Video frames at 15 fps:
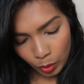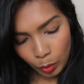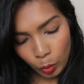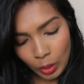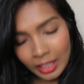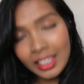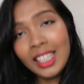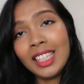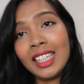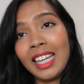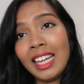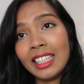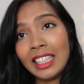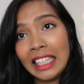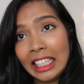wanted to
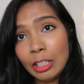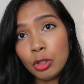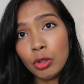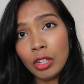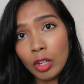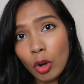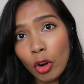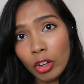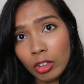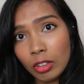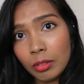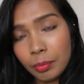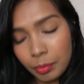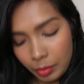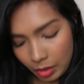get tea tree oil,
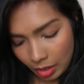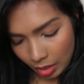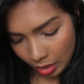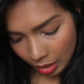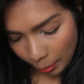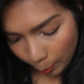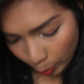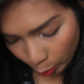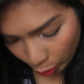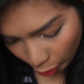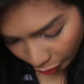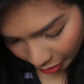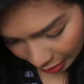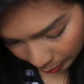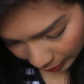the both
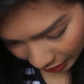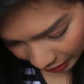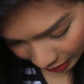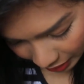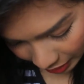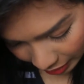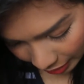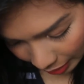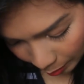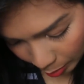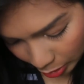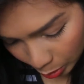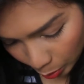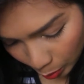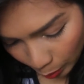of us, my sister and I,
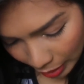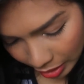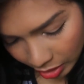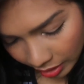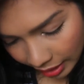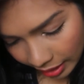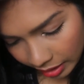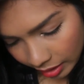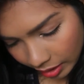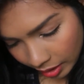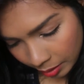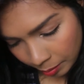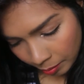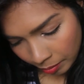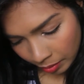because we went together.
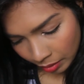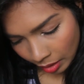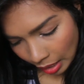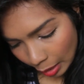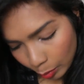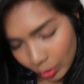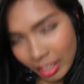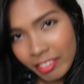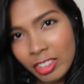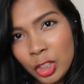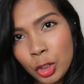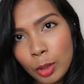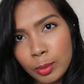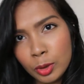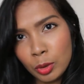I would never
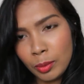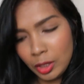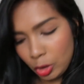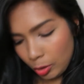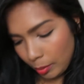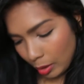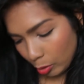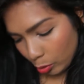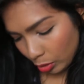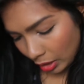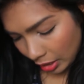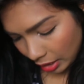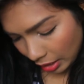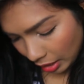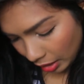shop so much on my own,
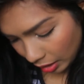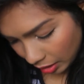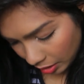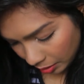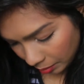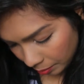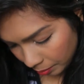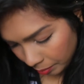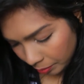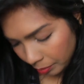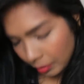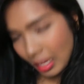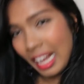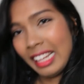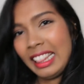I
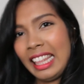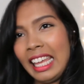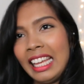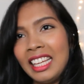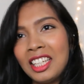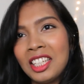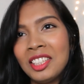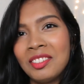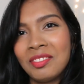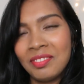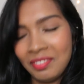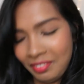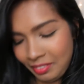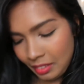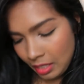
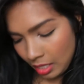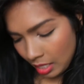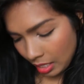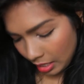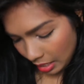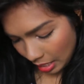think.